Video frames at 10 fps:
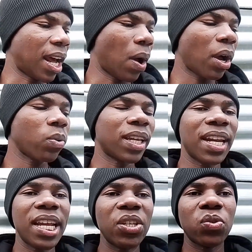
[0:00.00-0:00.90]
Now, I could
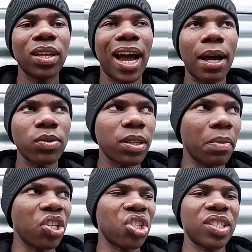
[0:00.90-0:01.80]
get into the
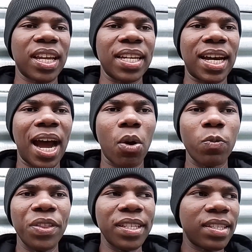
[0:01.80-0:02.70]
countermeasures and
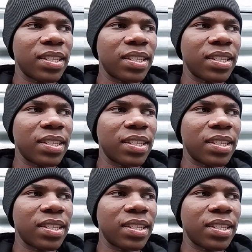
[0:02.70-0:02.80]
how